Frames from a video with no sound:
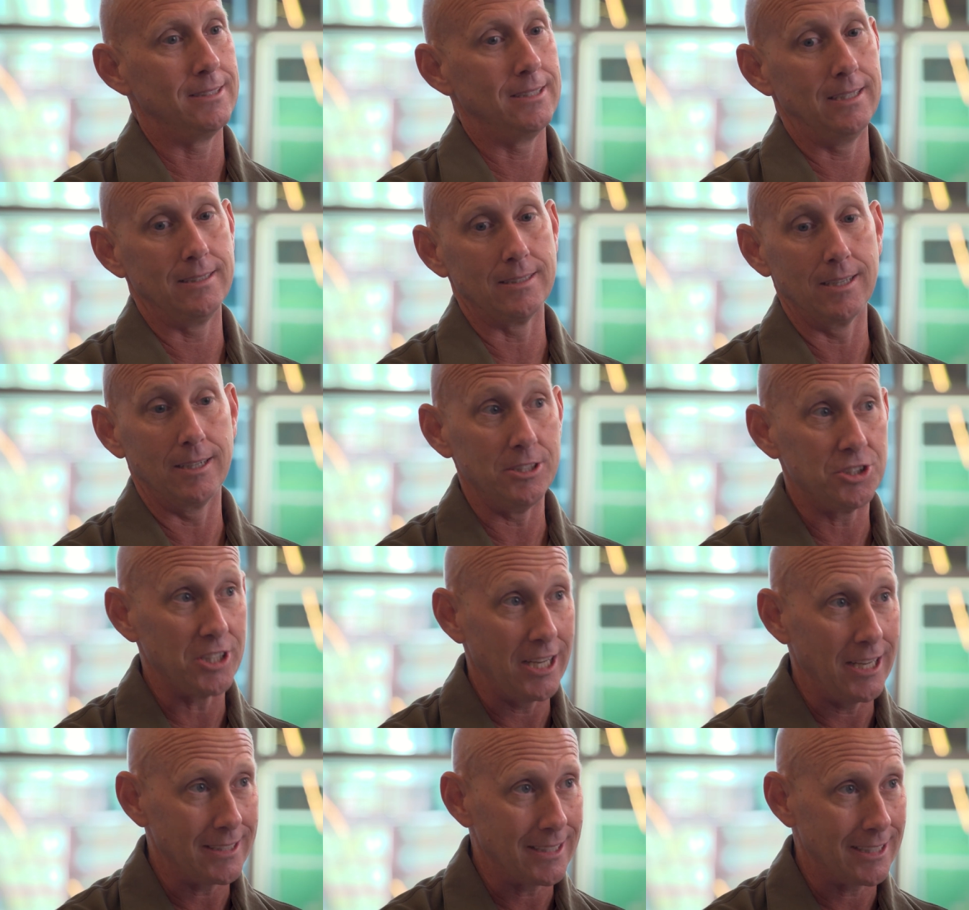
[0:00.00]
and Gunny
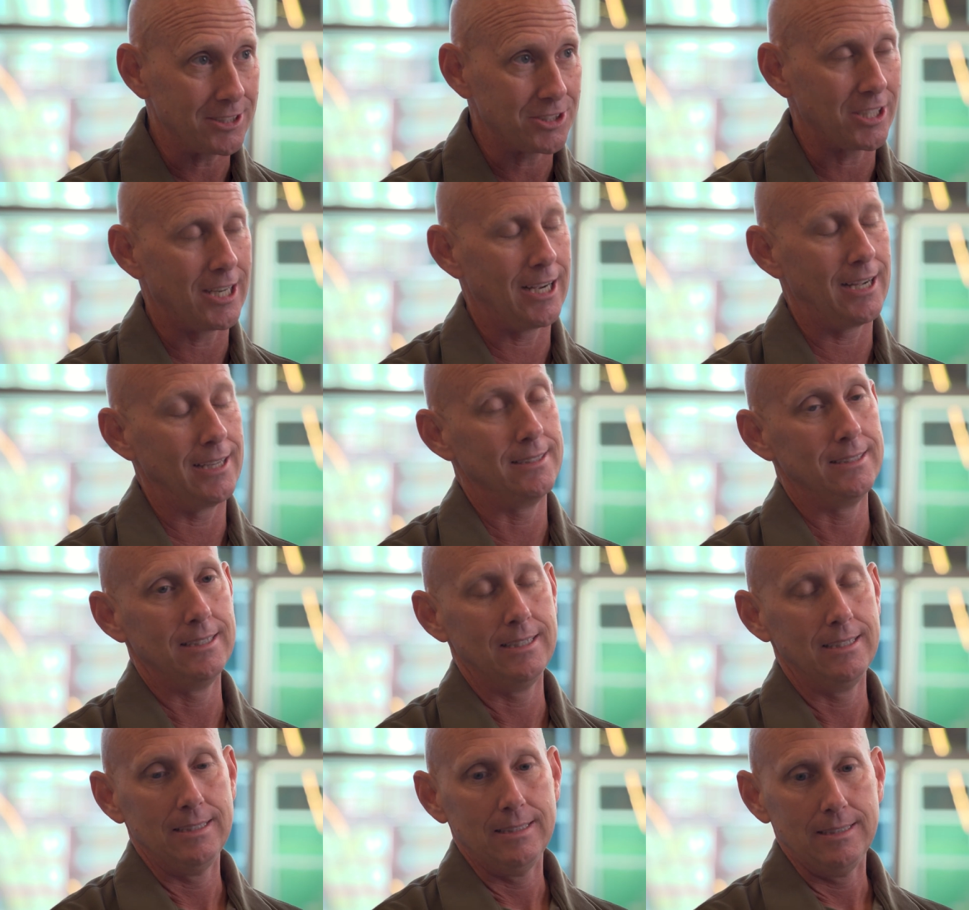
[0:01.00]
Shane got shot.
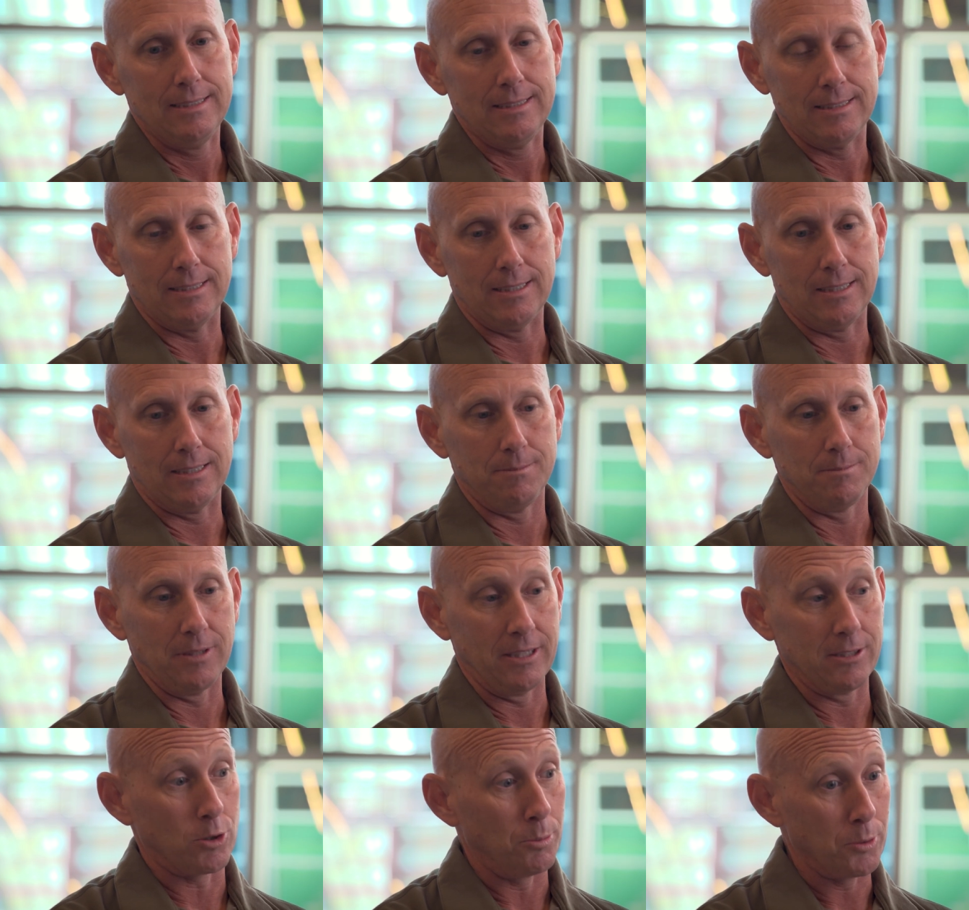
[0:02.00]

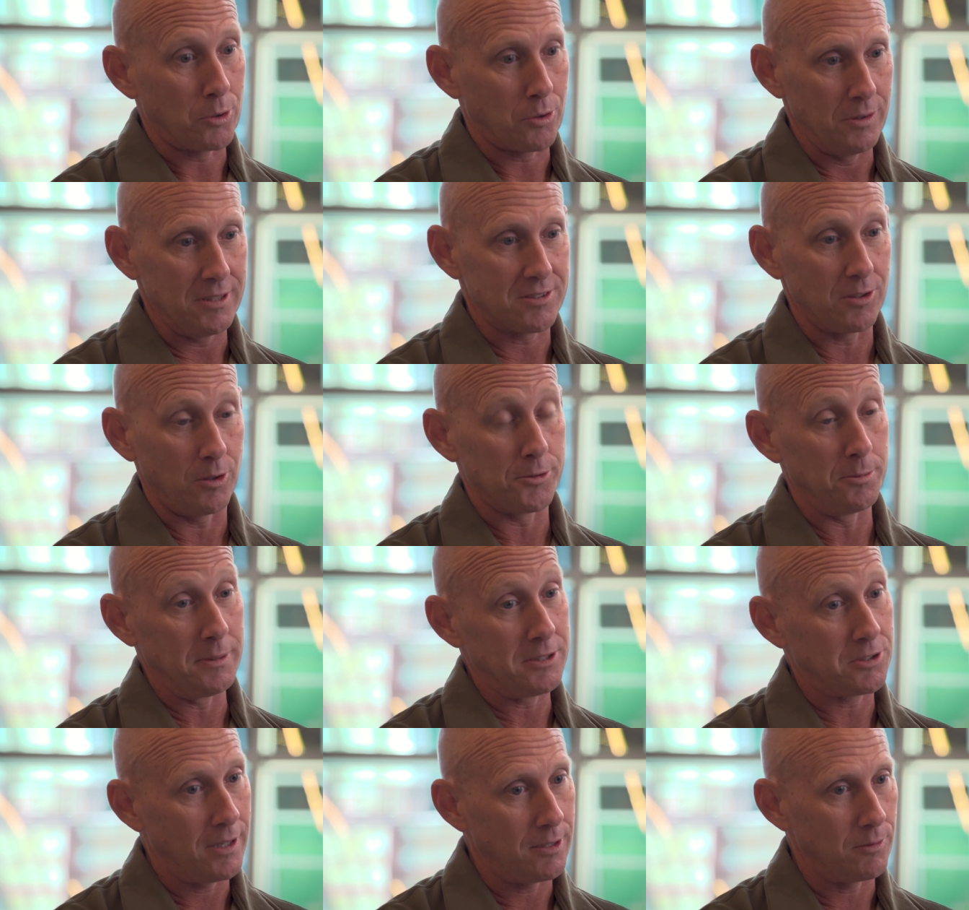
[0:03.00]
Lance Corporal Crist,
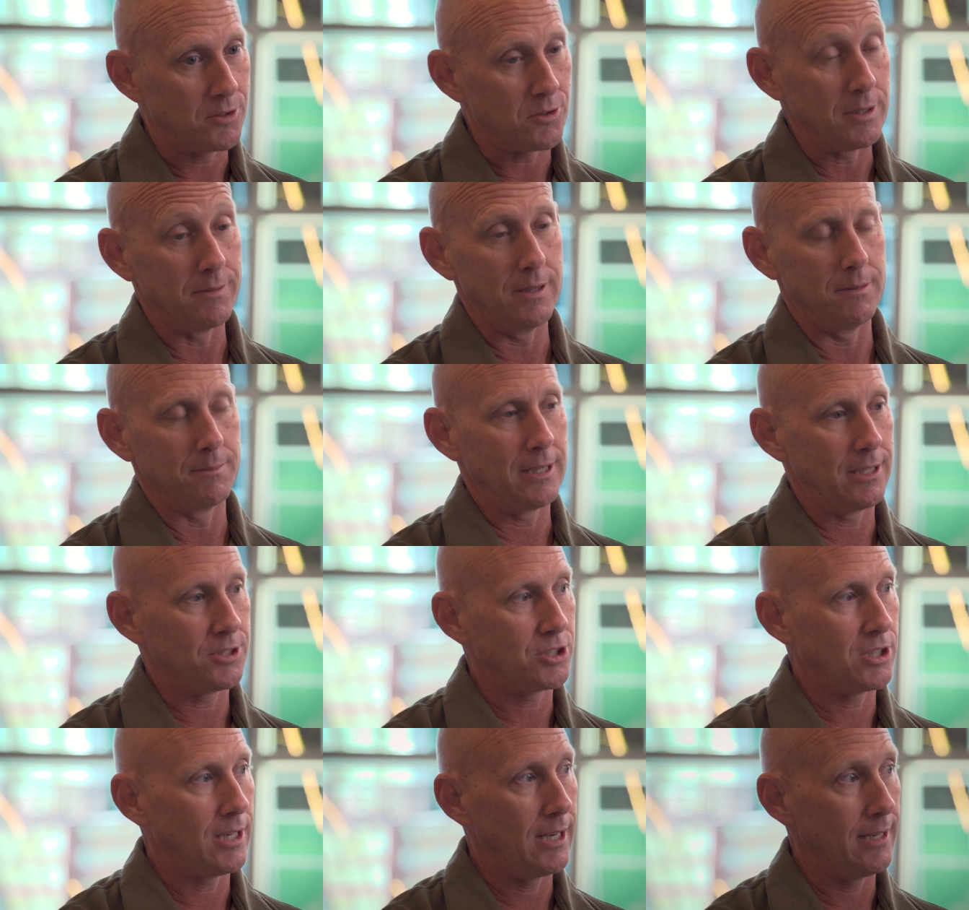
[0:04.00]
ultimately trying to retrieve them, got
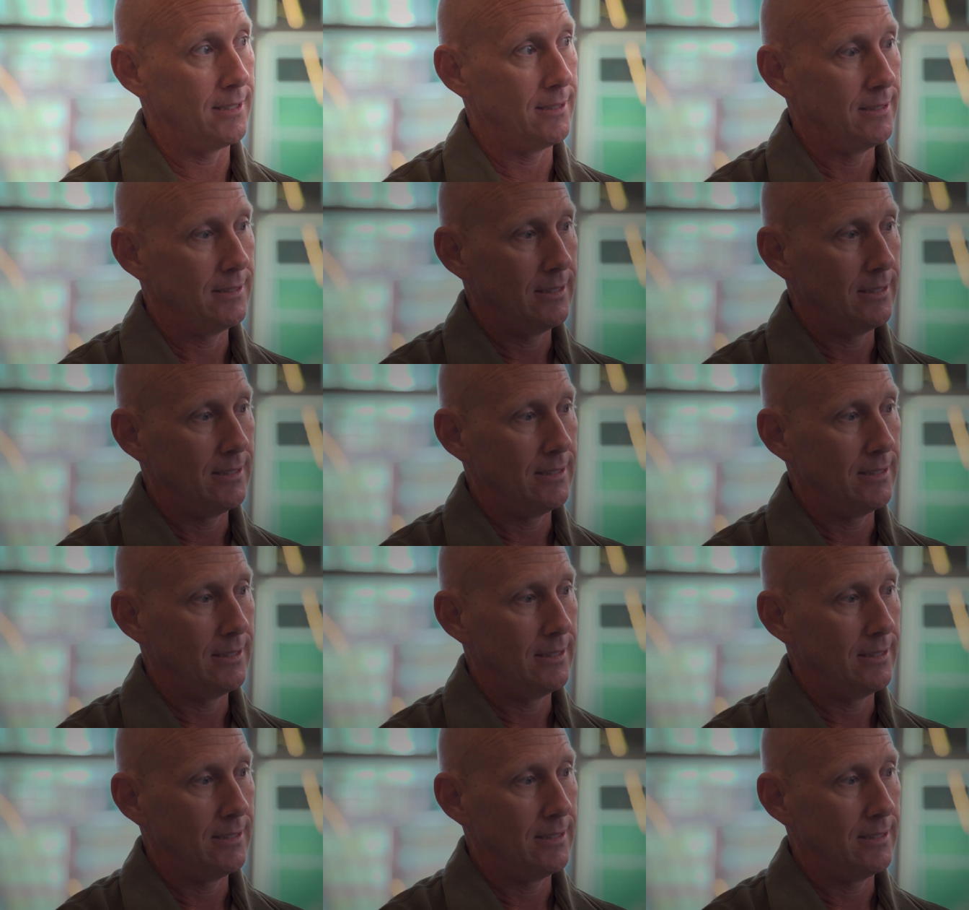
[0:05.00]
shot.